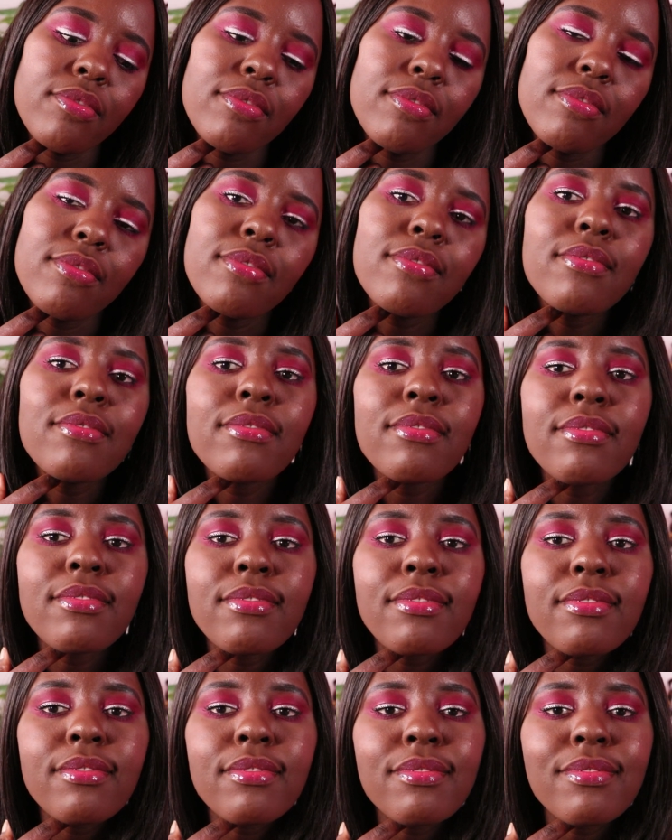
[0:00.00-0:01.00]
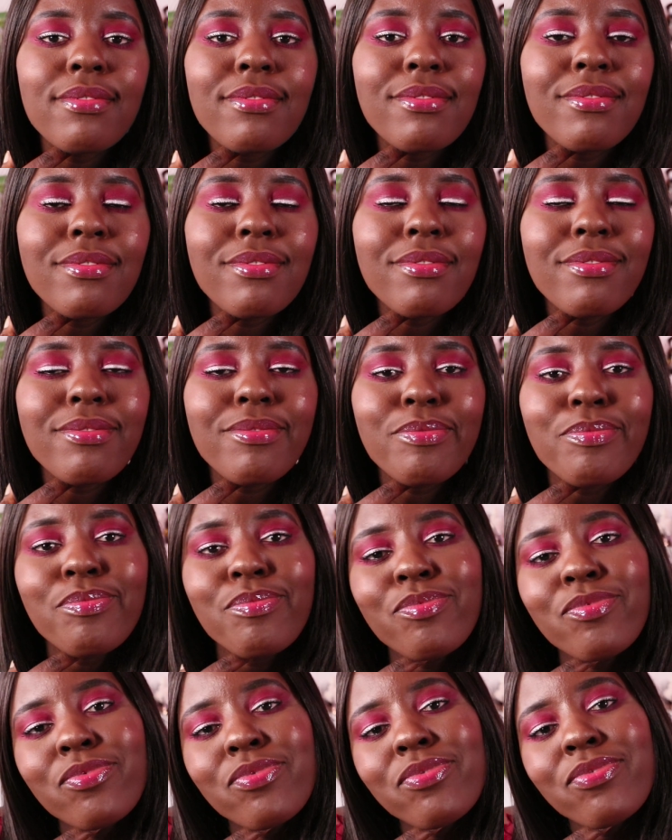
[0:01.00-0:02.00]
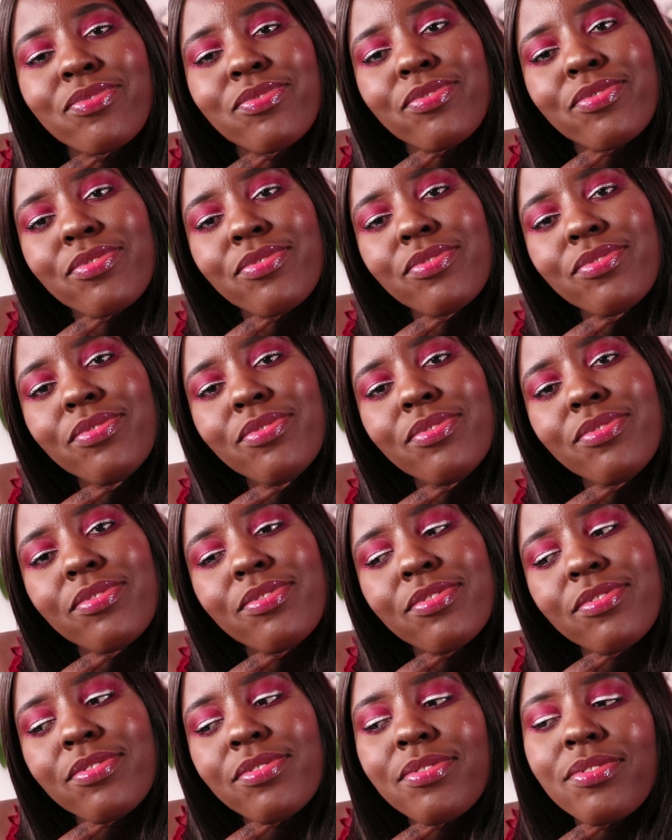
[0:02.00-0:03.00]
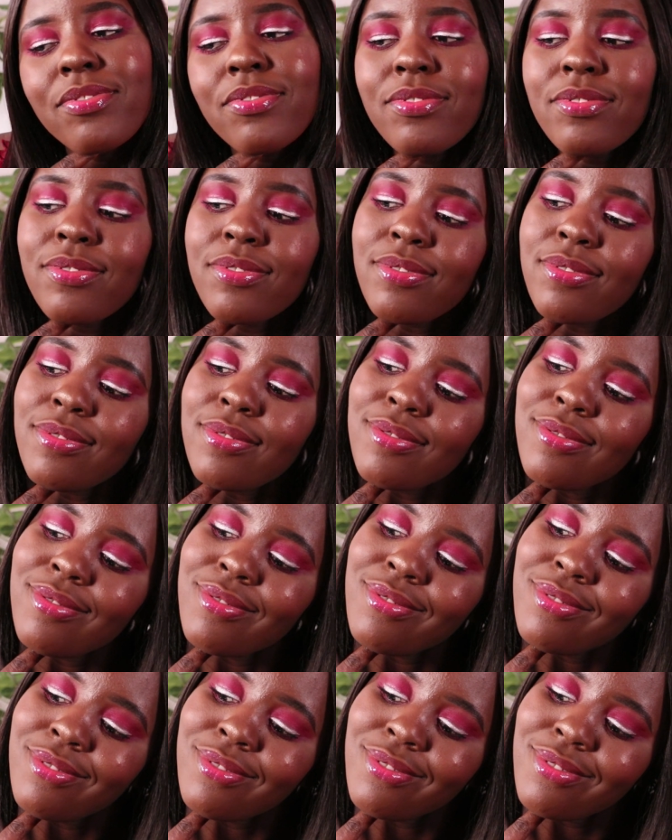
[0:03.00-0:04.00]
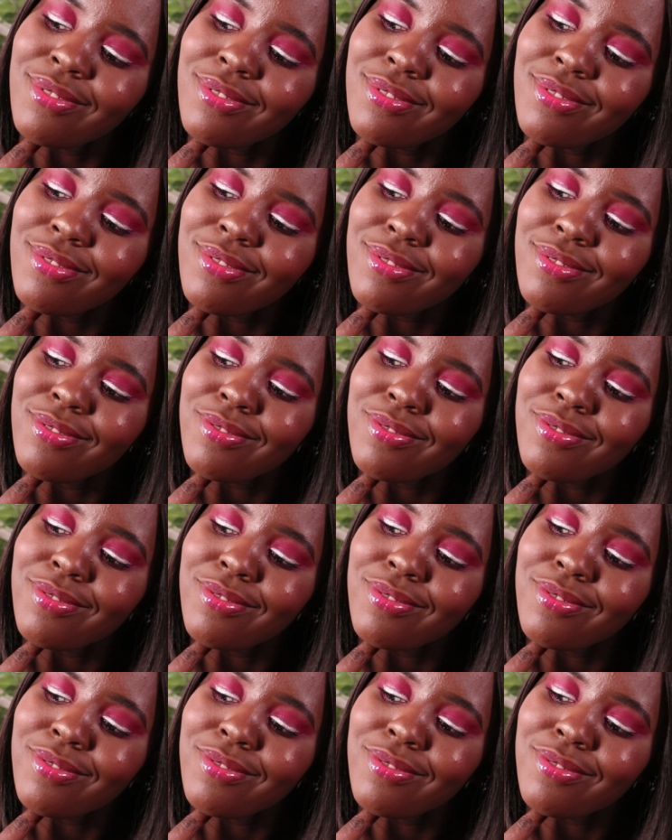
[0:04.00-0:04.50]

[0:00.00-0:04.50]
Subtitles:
[no speech]